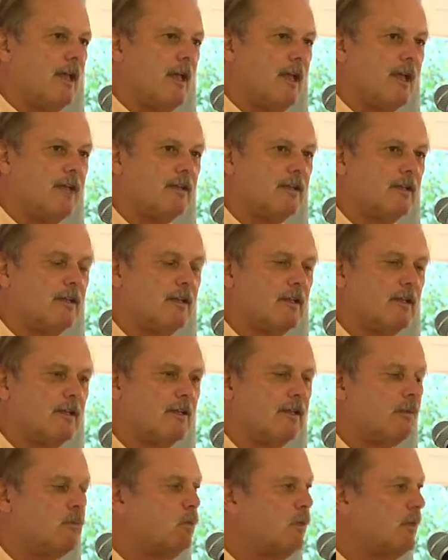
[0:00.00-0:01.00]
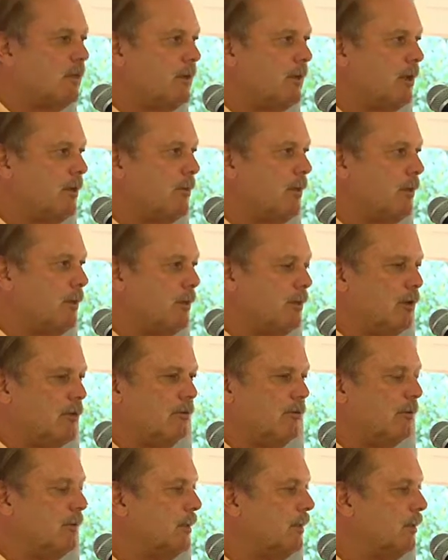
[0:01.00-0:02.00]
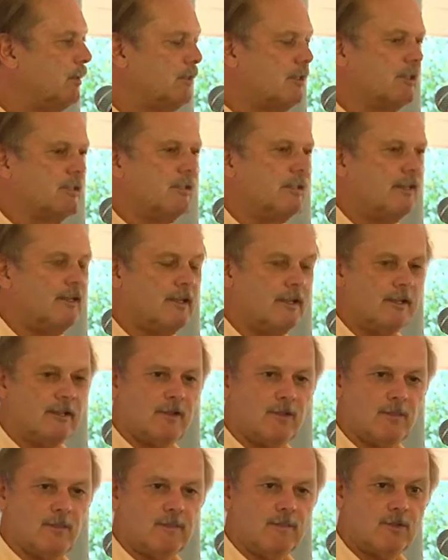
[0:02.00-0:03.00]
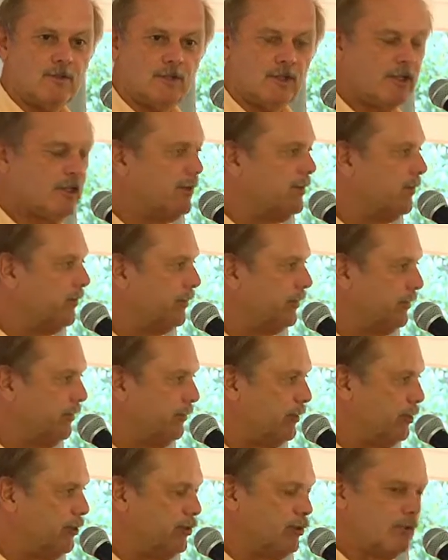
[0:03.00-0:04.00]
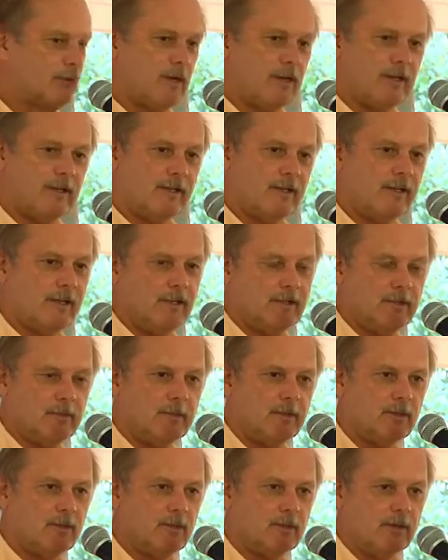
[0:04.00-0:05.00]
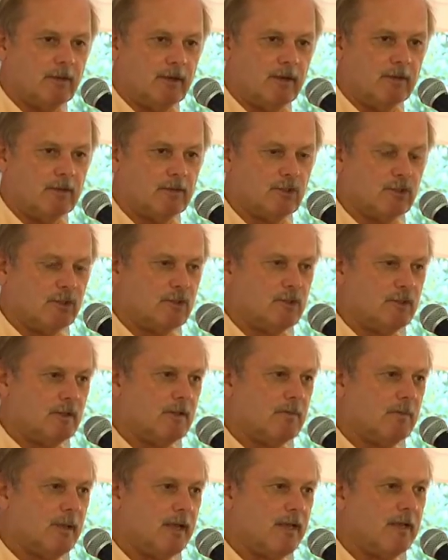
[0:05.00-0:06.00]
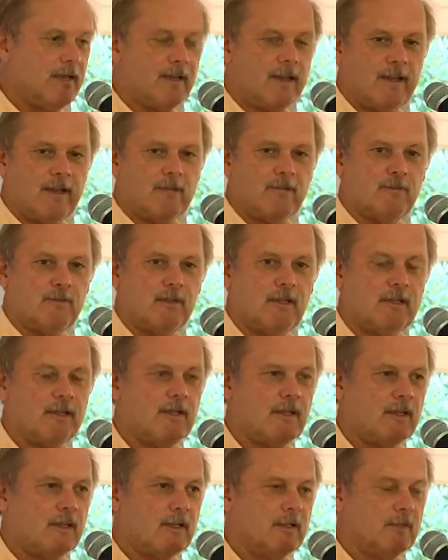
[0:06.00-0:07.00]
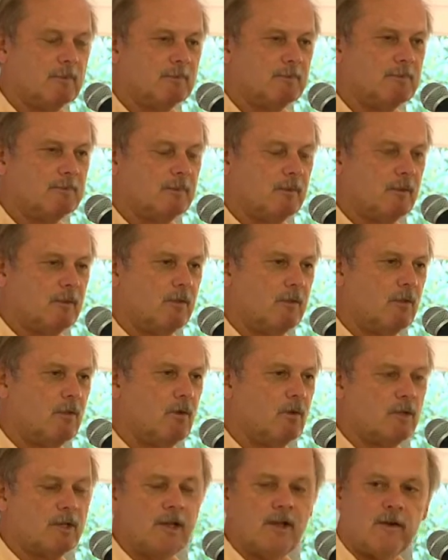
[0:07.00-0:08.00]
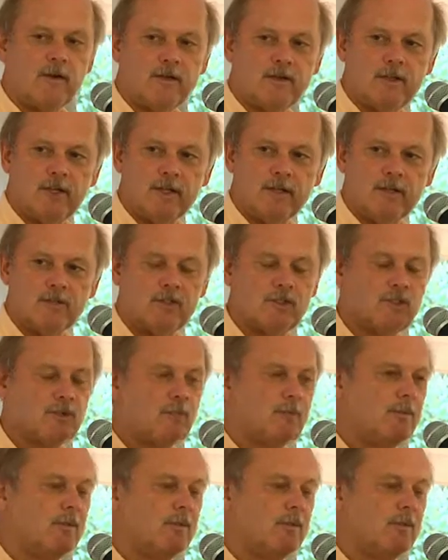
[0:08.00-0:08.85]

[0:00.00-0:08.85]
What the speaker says: And then one day we went over and we looked at the museum, which is right in the middle there. They made it out of the old carriage house.